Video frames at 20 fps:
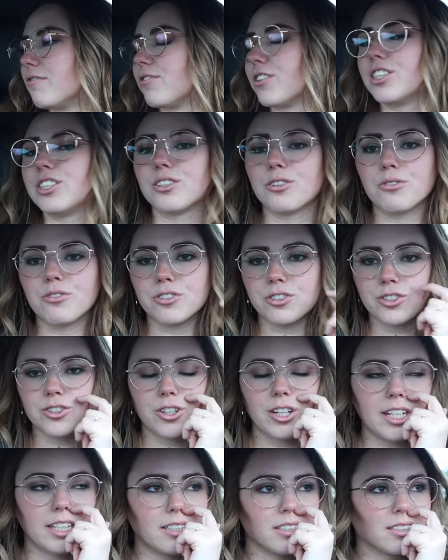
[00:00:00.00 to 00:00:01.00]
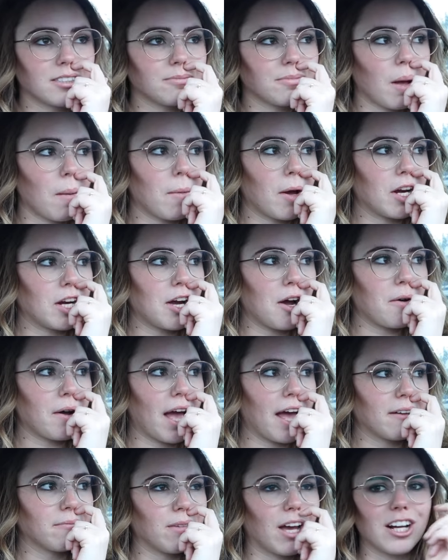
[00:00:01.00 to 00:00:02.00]
free Scooters drinks I'm gonna go
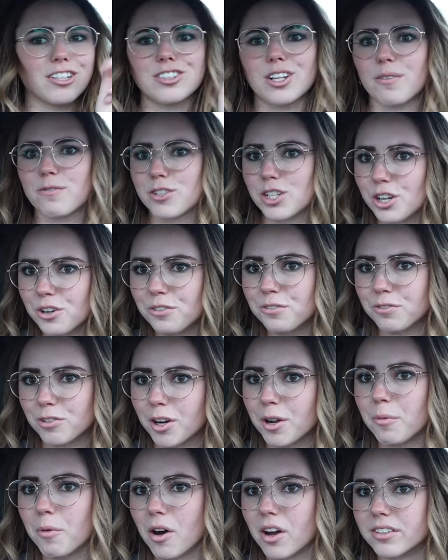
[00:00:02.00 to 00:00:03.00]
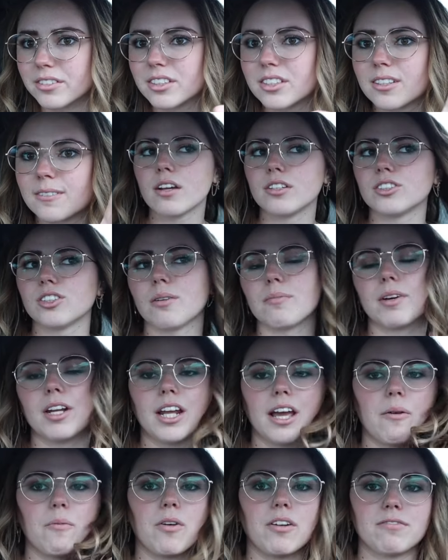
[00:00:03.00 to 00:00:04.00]
get. I actually have two free ones, so I'm
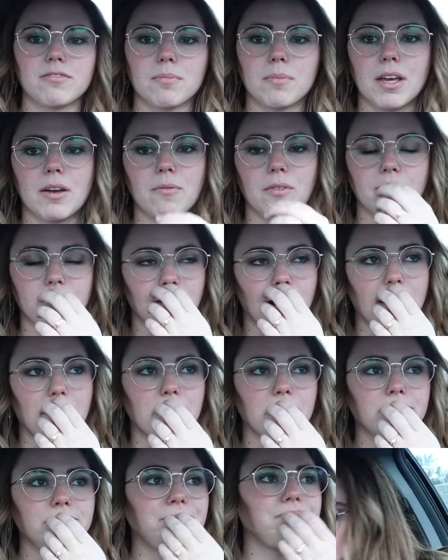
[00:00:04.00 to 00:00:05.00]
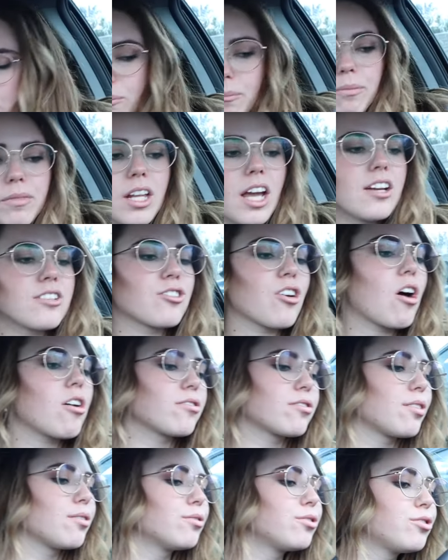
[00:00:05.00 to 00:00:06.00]
gonna get one for me and one for Abram. It's
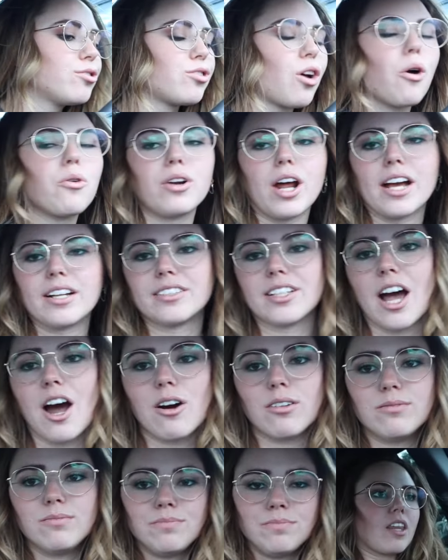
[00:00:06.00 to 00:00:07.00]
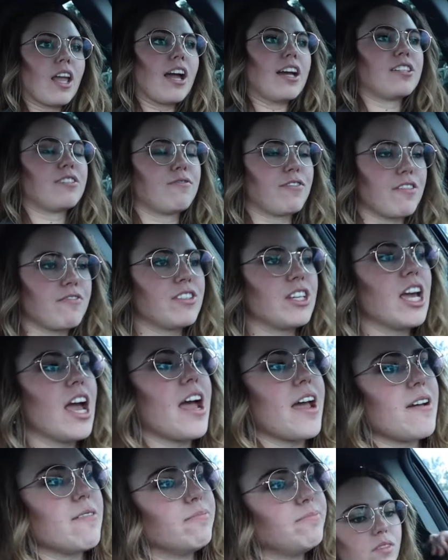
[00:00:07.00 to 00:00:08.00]
also so nice out. It's
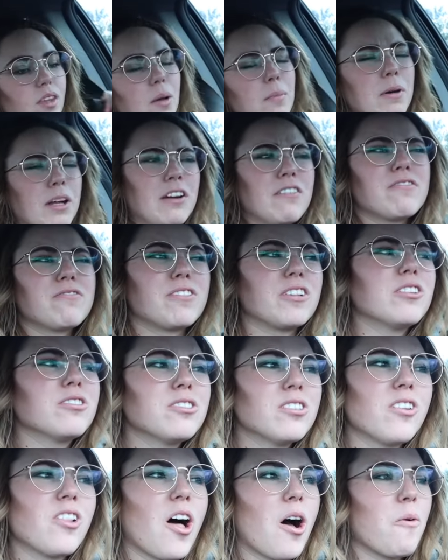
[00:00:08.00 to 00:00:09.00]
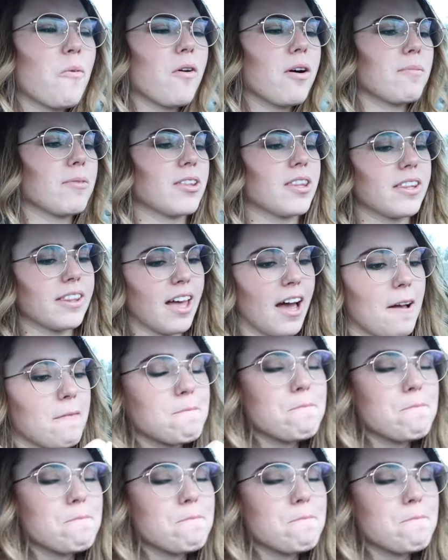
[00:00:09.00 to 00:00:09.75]
fifty-eight, but it feels a lot warmer than that.